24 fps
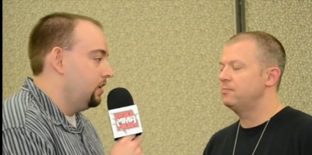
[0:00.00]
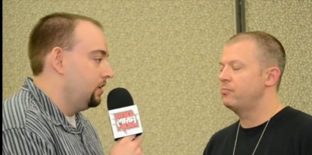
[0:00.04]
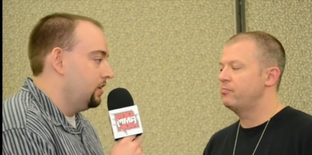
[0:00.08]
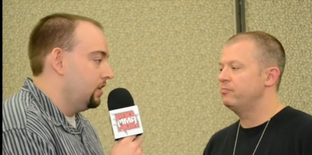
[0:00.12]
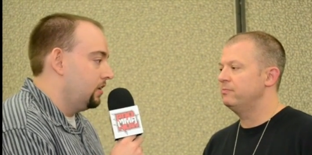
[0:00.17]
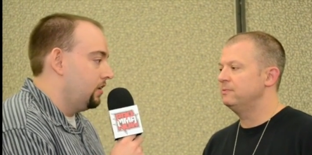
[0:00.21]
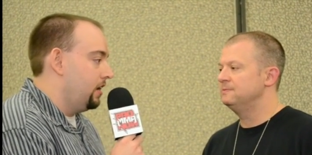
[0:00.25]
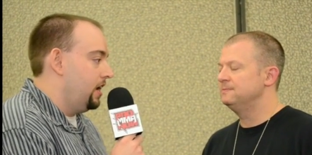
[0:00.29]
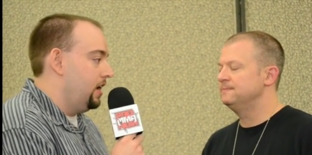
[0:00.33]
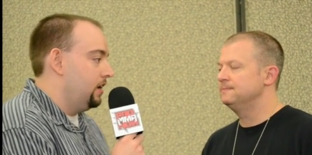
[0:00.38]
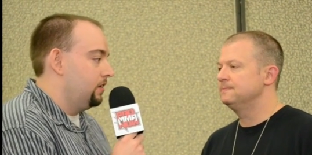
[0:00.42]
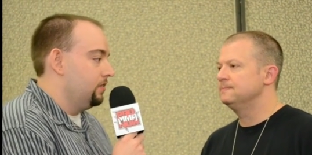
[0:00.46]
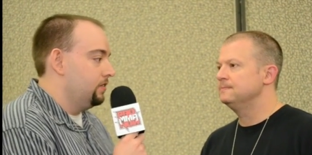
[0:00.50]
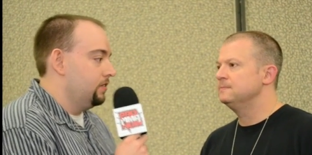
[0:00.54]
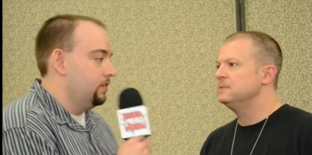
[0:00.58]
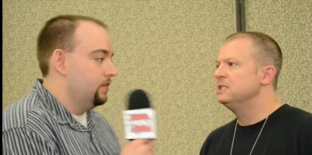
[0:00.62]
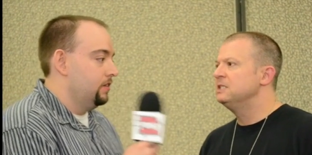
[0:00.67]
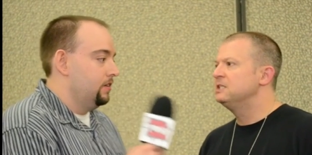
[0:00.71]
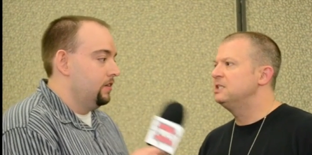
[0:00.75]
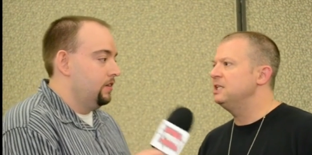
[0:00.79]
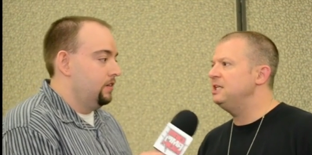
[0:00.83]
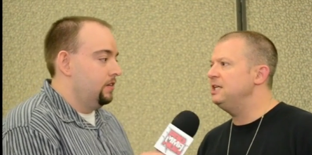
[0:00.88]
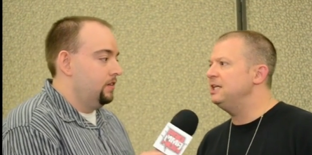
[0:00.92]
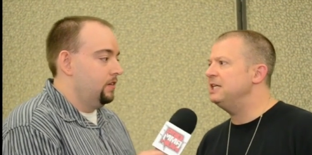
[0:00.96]
Speaker 1: on the ground?
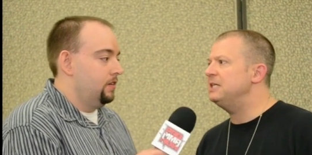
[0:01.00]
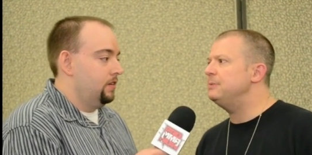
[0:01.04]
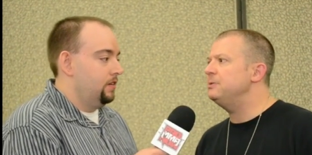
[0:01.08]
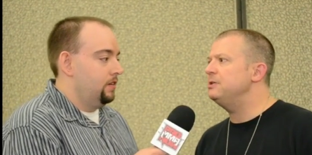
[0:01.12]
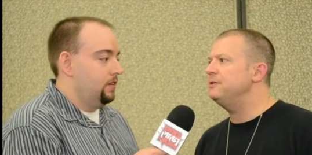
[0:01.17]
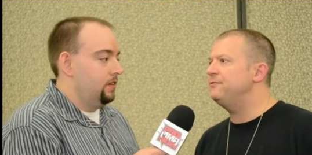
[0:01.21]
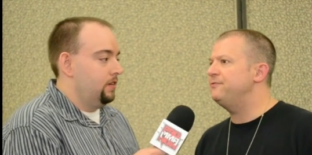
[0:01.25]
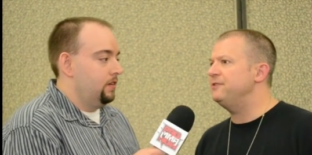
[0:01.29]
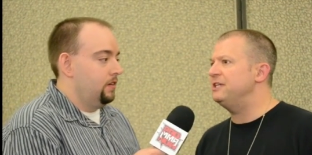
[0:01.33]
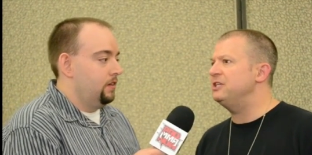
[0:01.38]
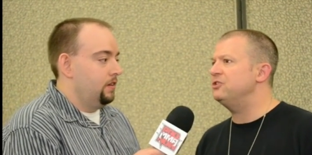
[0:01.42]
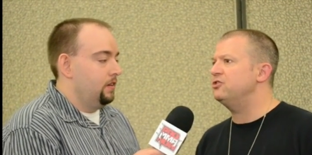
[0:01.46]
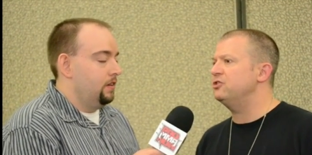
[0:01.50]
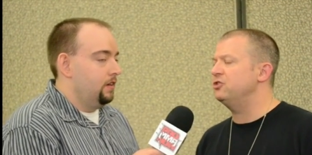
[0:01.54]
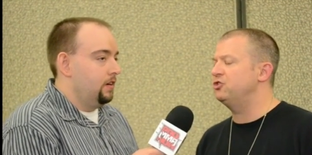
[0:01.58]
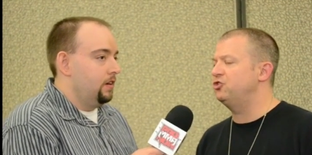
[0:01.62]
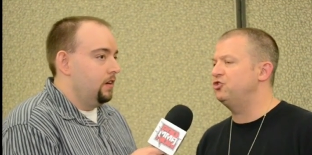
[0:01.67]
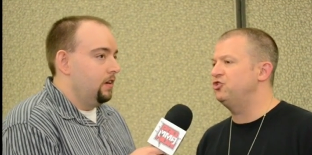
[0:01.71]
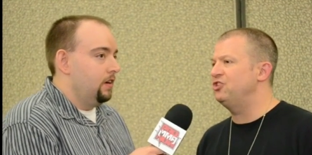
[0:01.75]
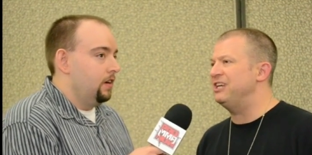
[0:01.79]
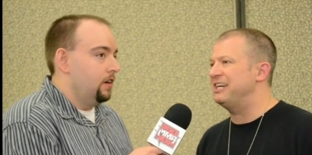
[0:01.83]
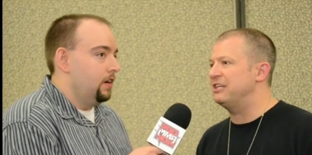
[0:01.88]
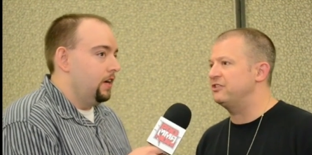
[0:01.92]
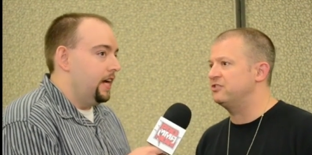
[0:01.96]
Did he hit him in the face or the
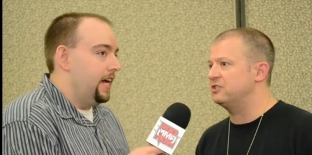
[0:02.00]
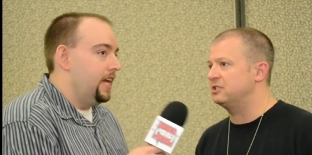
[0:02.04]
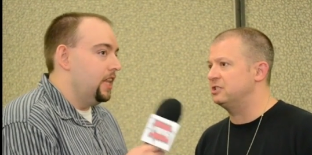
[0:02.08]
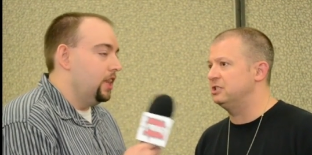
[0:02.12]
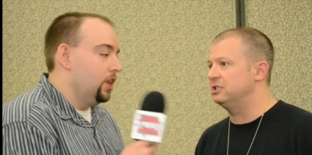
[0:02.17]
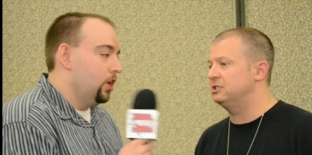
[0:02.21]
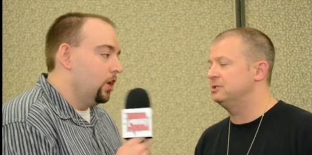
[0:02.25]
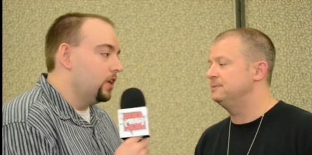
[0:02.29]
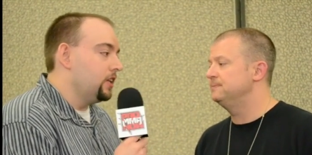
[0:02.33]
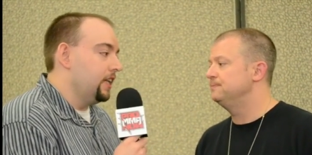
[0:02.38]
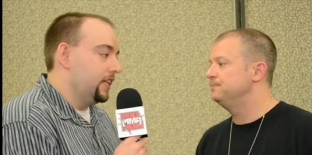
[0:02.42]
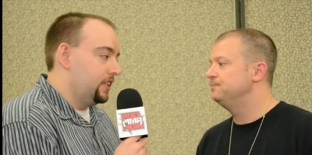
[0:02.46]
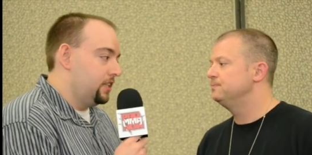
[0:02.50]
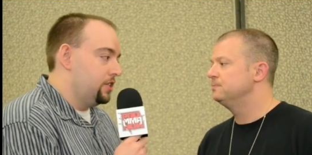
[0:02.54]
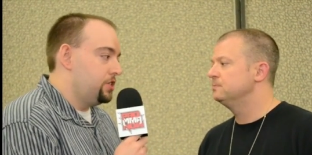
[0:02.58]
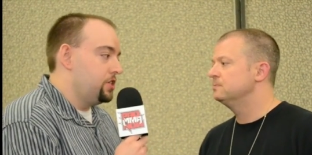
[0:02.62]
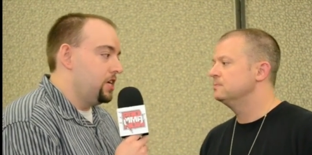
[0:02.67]
chest? It looked like the